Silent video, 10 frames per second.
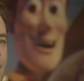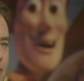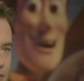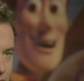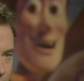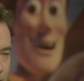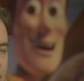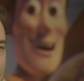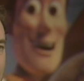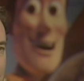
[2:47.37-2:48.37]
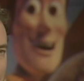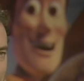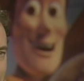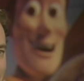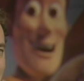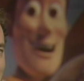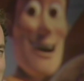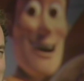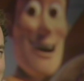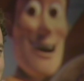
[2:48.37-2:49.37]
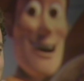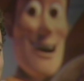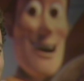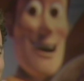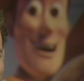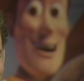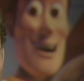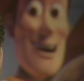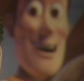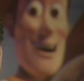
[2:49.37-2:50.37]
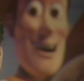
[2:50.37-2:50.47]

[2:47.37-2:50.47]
This person isn't speaking.